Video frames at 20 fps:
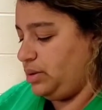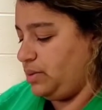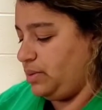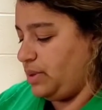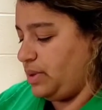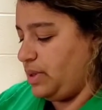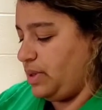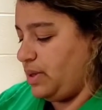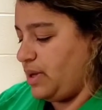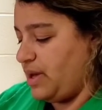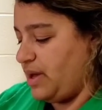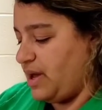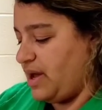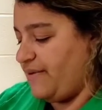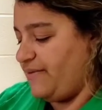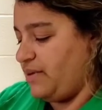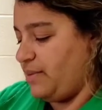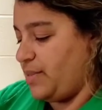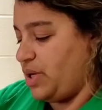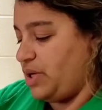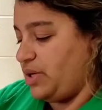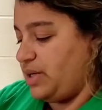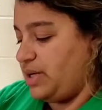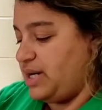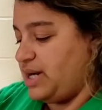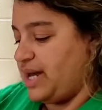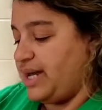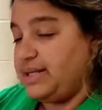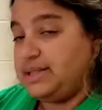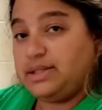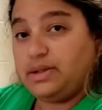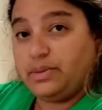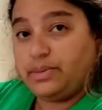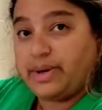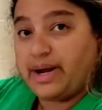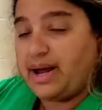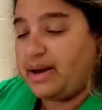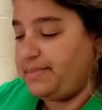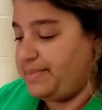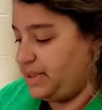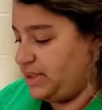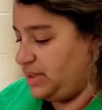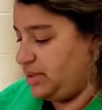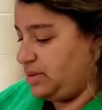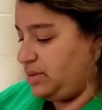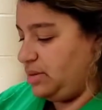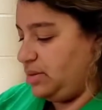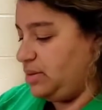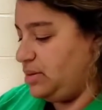So, have them on nice and wrapped.